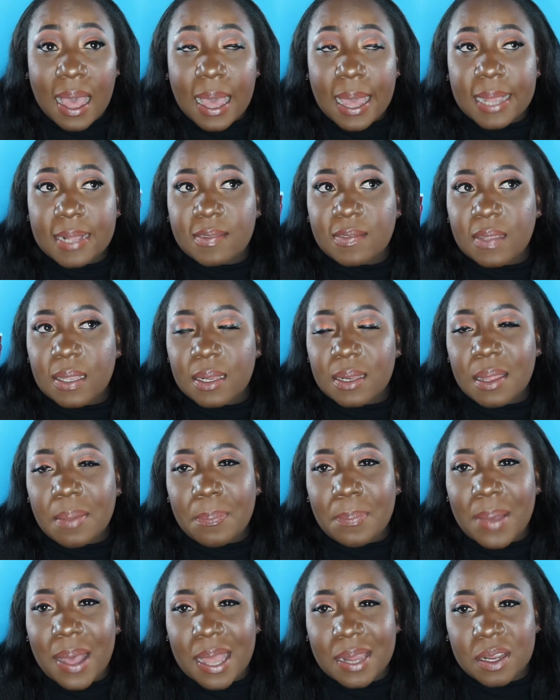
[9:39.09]
I think the
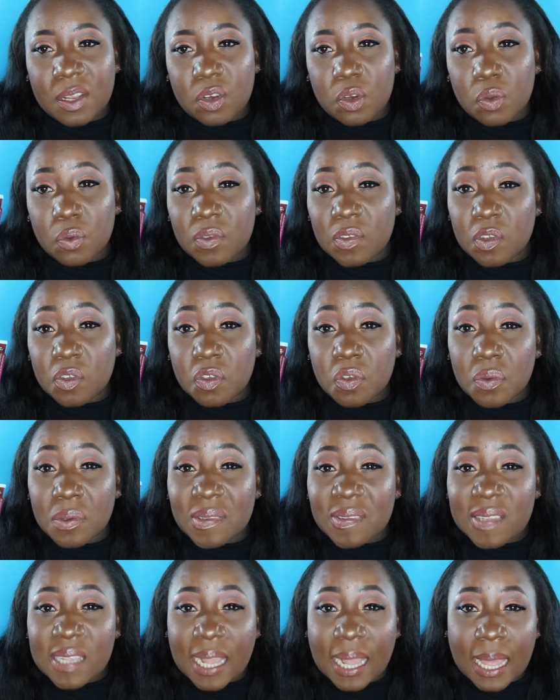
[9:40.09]
band on those are so
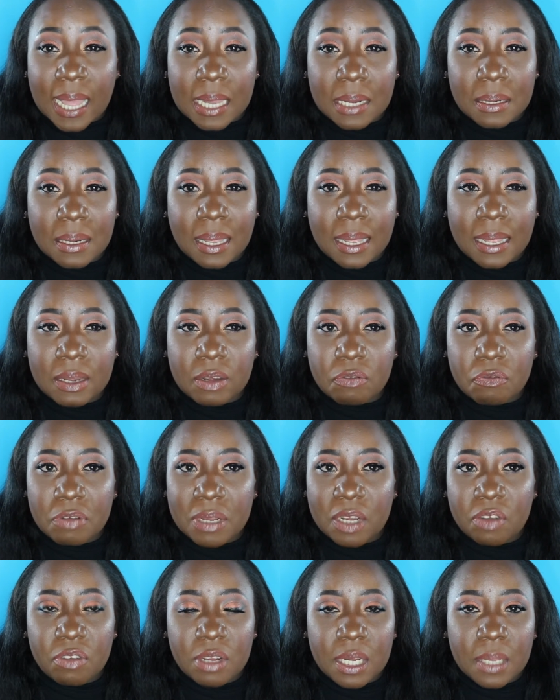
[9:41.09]
thick and
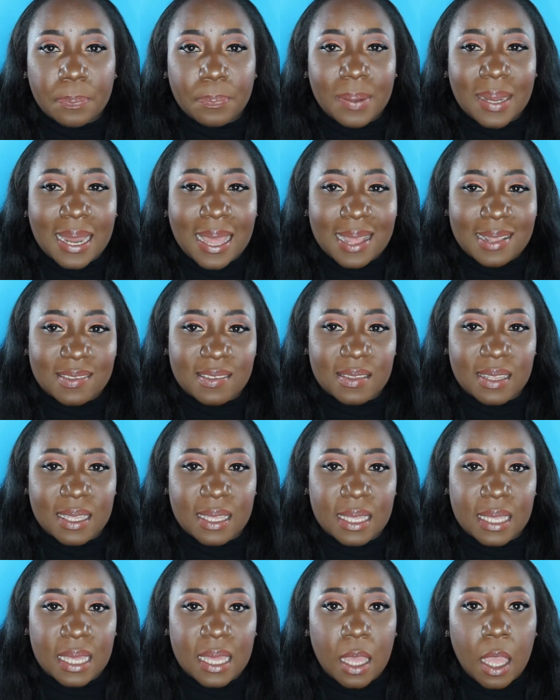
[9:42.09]
really
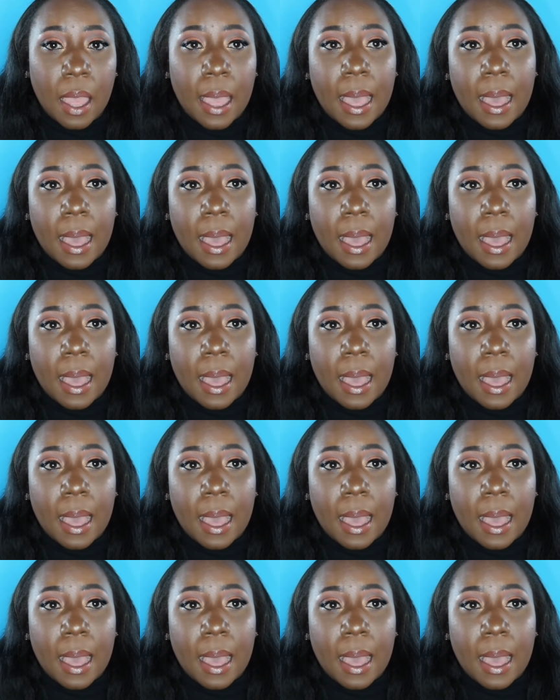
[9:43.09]
plasticky.